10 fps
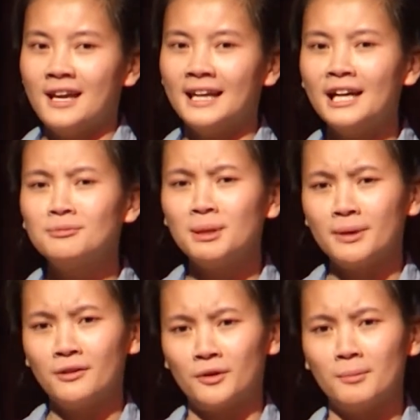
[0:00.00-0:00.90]
and held my
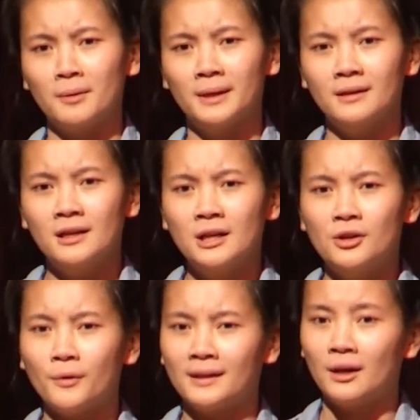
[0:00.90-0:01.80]
breath for a moment,
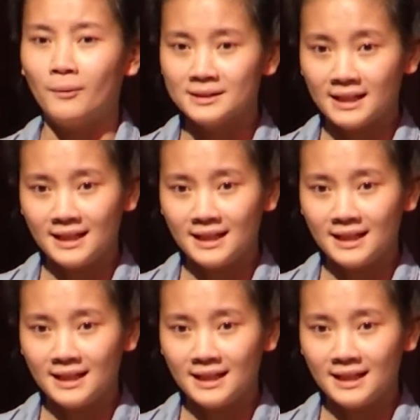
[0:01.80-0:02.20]
knowing that once I